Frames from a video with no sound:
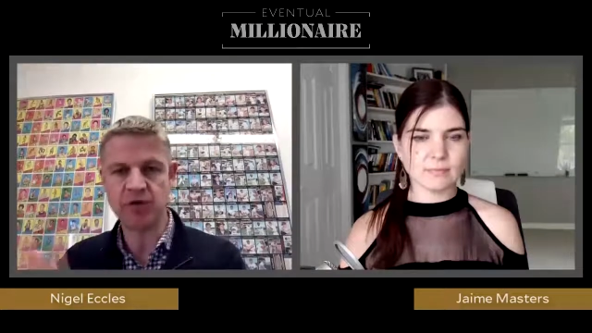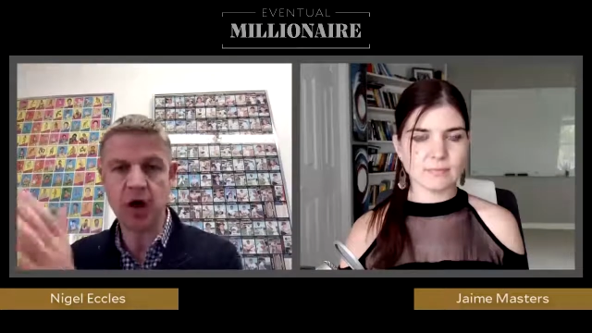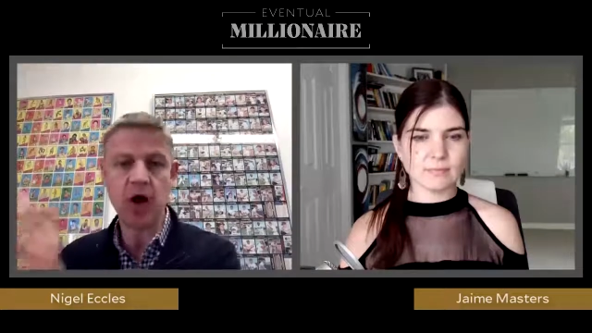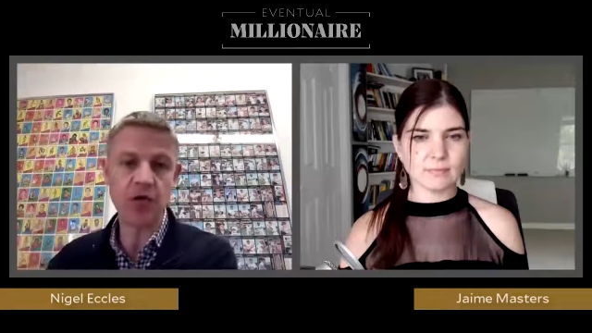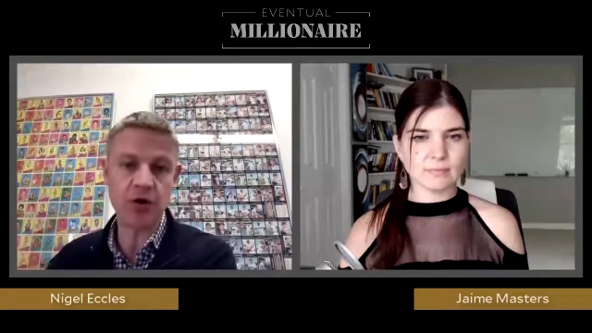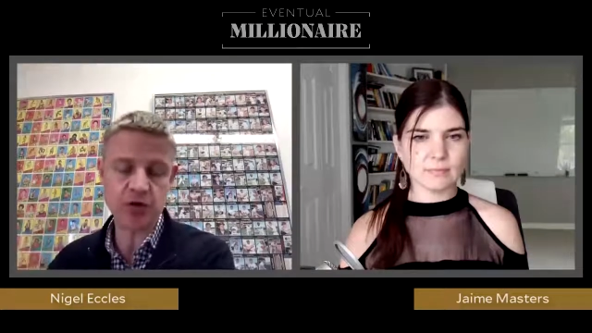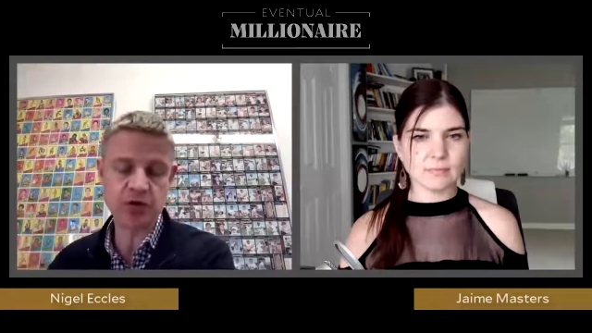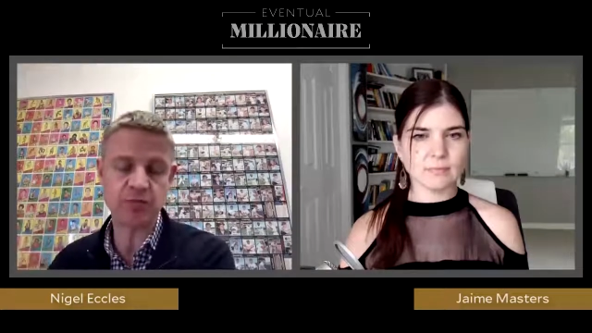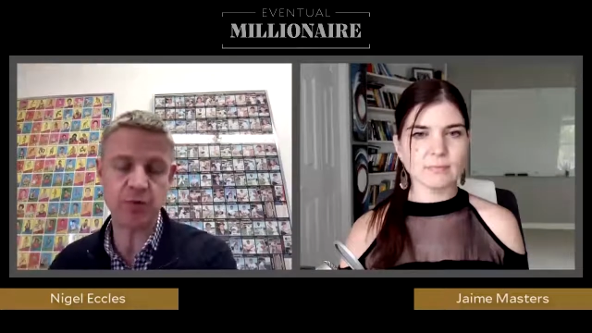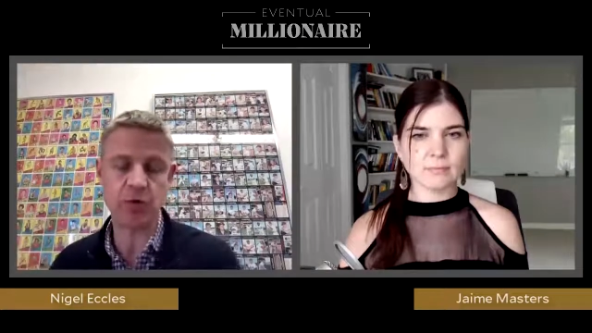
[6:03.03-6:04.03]
Speaker 1: sort of
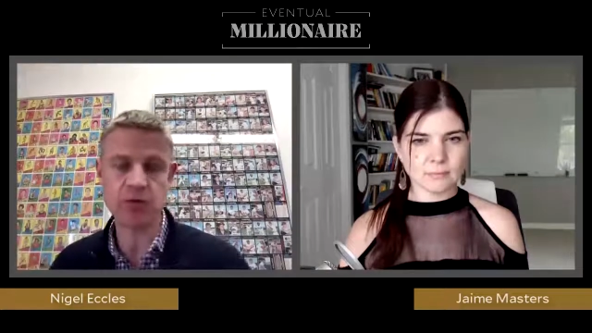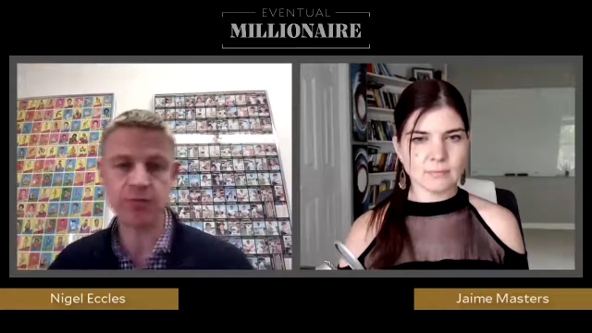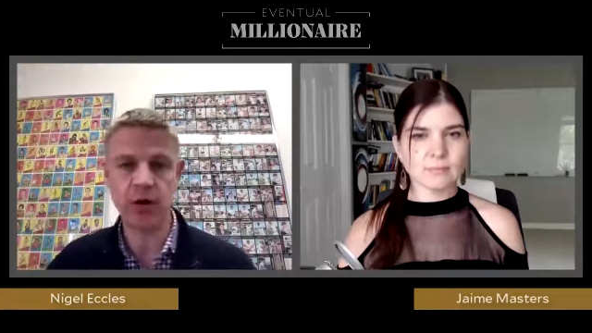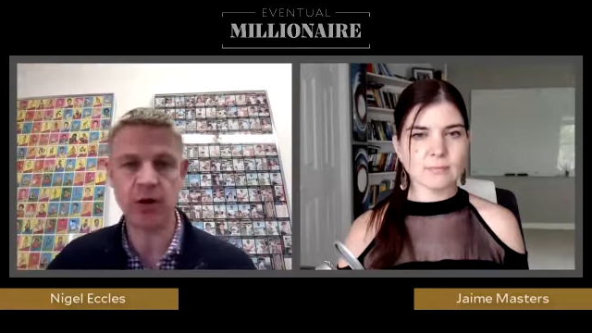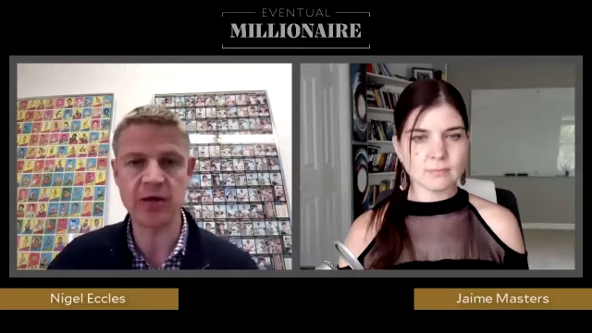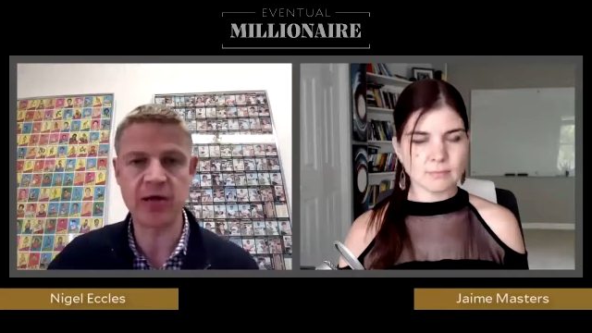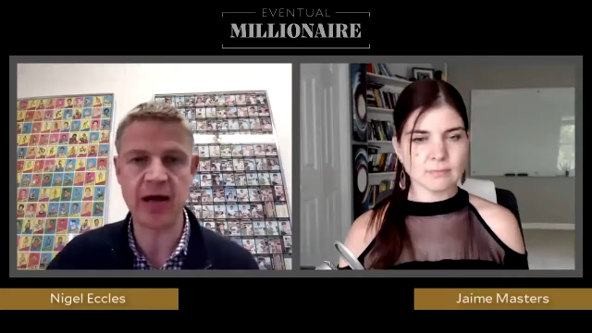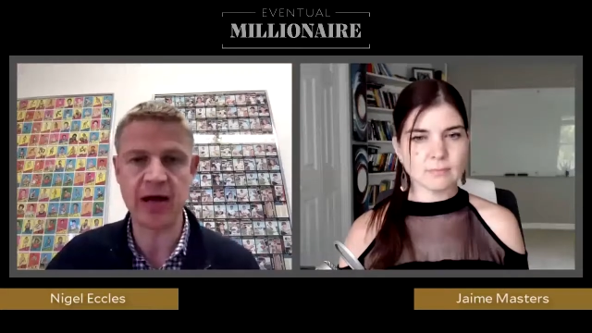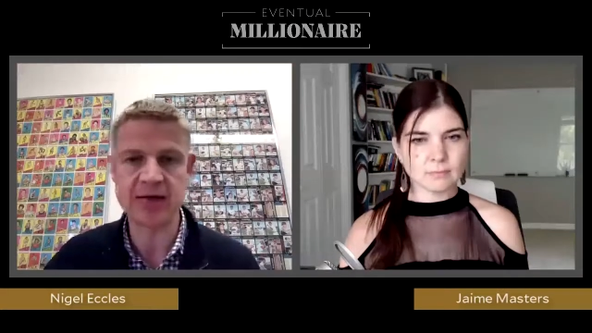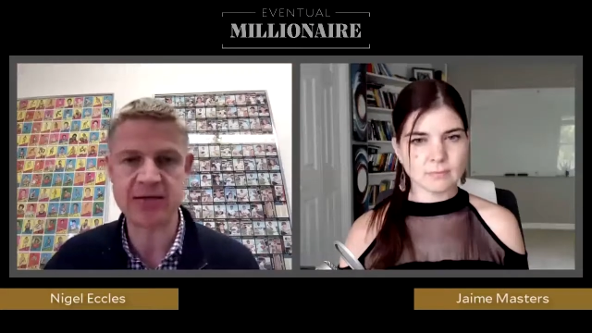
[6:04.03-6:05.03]
other sports
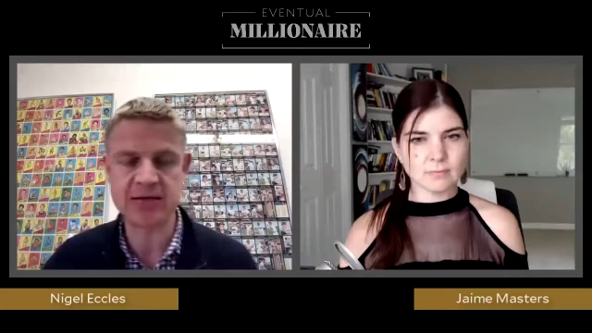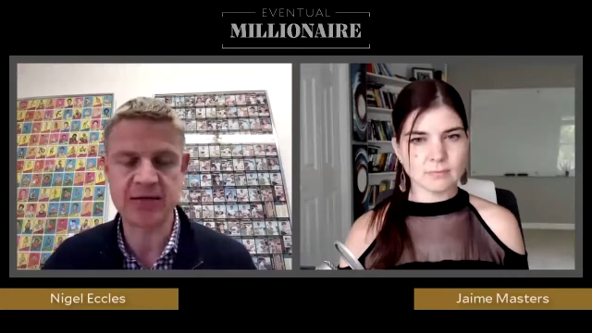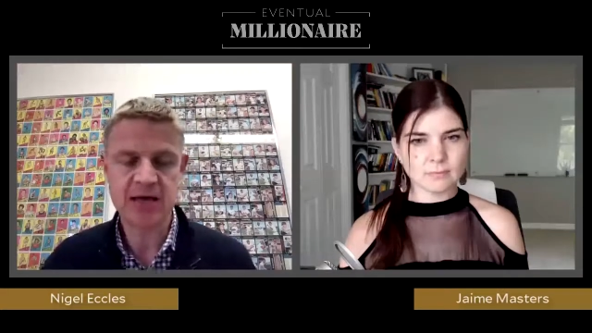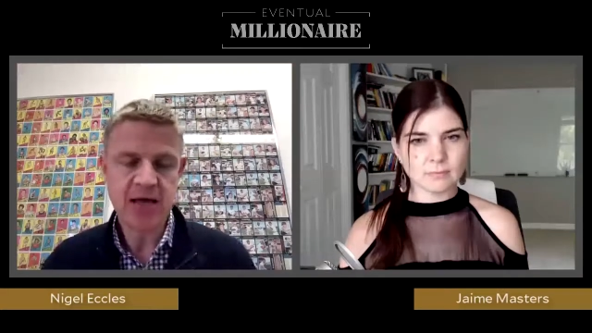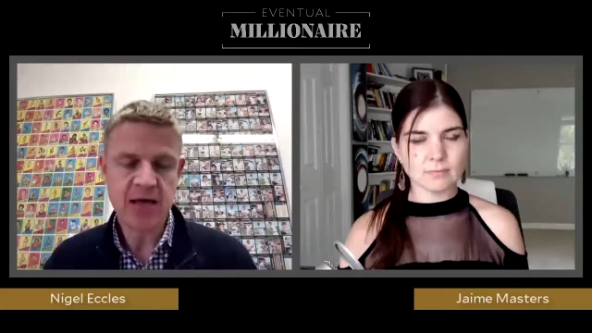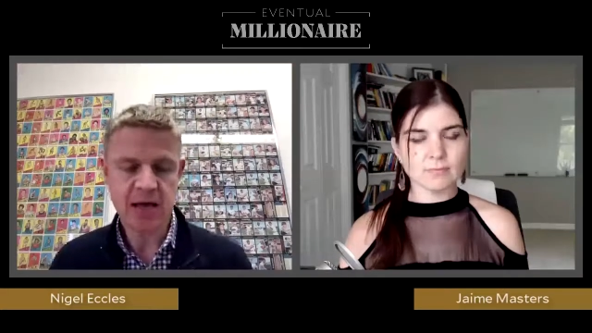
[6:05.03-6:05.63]
podcasts.